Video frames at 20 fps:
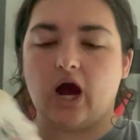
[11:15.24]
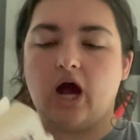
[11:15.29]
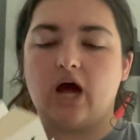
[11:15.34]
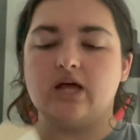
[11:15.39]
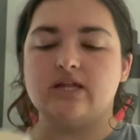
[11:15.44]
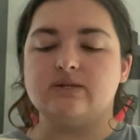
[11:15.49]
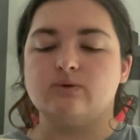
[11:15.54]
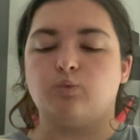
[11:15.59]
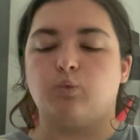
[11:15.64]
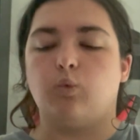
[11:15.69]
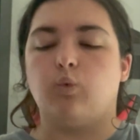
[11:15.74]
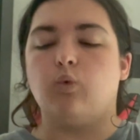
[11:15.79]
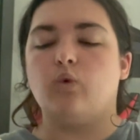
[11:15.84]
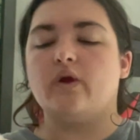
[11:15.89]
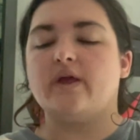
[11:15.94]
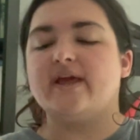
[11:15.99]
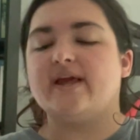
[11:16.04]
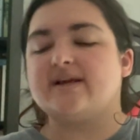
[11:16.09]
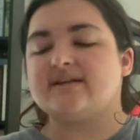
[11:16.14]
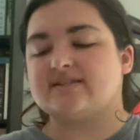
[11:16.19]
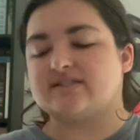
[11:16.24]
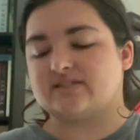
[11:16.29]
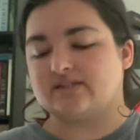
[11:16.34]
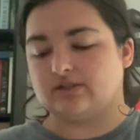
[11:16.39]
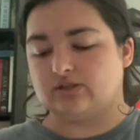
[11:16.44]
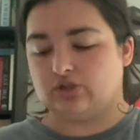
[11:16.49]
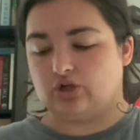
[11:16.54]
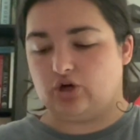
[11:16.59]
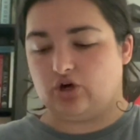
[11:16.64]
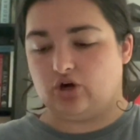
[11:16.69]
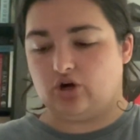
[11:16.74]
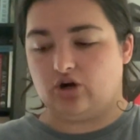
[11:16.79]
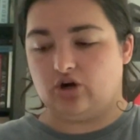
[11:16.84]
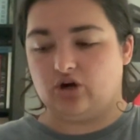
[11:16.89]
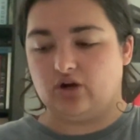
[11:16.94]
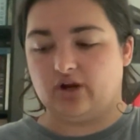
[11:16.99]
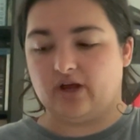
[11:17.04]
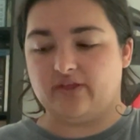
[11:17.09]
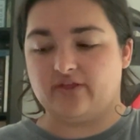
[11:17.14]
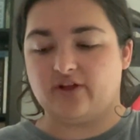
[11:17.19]
weeks
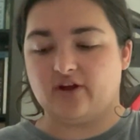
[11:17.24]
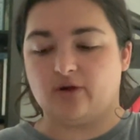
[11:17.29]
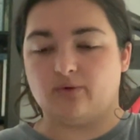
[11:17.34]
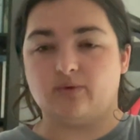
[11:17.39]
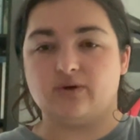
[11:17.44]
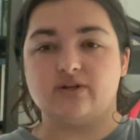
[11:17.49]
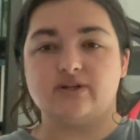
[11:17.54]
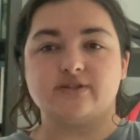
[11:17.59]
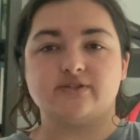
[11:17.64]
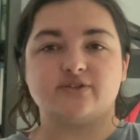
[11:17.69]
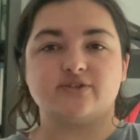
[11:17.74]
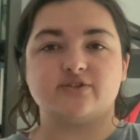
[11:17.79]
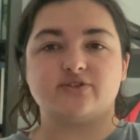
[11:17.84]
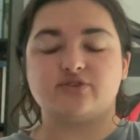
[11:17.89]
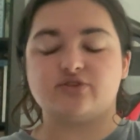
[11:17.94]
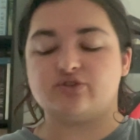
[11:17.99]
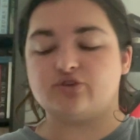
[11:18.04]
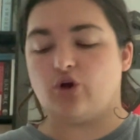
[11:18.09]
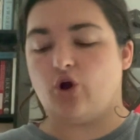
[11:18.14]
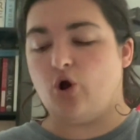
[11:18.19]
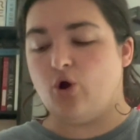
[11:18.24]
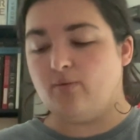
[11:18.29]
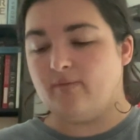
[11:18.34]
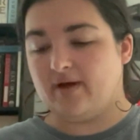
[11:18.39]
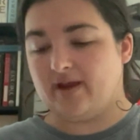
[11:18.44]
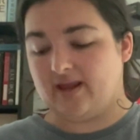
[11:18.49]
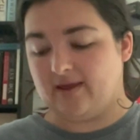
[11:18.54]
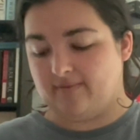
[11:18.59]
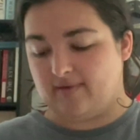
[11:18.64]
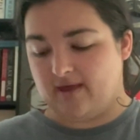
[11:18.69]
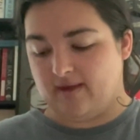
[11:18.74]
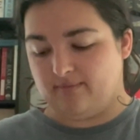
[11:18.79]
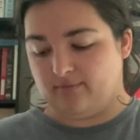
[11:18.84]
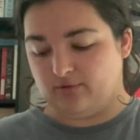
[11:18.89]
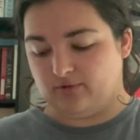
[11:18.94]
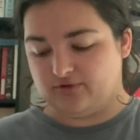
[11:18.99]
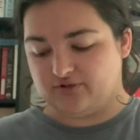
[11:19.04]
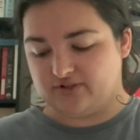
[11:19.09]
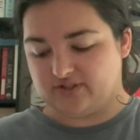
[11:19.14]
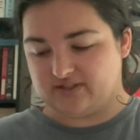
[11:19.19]
long. There was so many
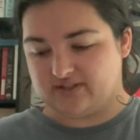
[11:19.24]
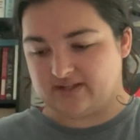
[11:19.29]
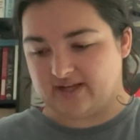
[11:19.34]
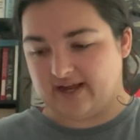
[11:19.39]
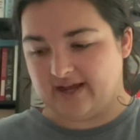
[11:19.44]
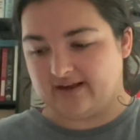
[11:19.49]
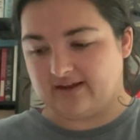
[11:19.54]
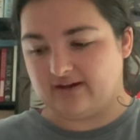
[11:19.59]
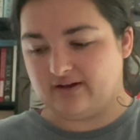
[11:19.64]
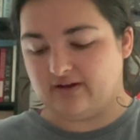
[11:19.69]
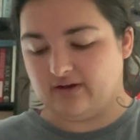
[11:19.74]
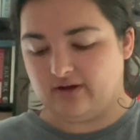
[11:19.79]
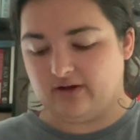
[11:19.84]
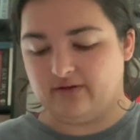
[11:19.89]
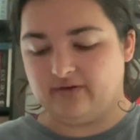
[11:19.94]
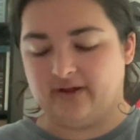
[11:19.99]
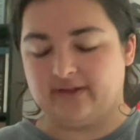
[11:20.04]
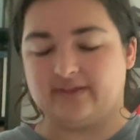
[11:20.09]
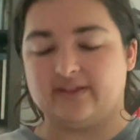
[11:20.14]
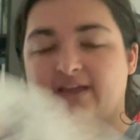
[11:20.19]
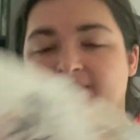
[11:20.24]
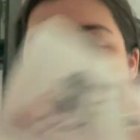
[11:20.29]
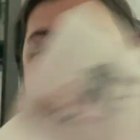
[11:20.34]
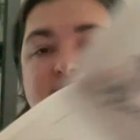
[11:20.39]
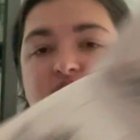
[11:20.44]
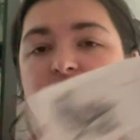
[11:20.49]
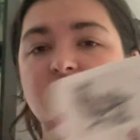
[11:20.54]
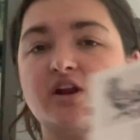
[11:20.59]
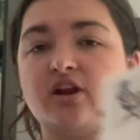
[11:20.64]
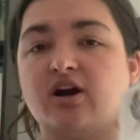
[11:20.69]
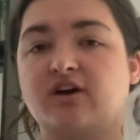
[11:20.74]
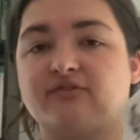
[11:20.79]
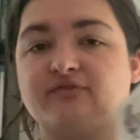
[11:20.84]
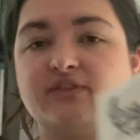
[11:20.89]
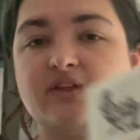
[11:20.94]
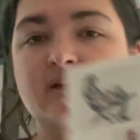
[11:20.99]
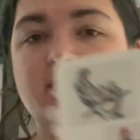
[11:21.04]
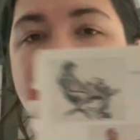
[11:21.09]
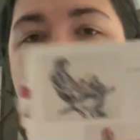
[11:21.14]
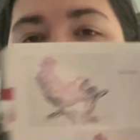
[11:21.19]
people just like they started off
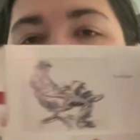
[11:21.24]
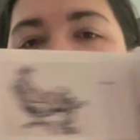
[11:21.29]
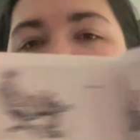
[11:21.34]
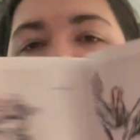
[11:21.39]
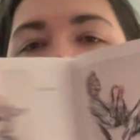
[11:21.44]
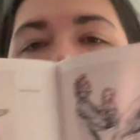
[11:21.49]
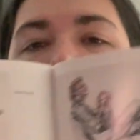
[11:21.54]
by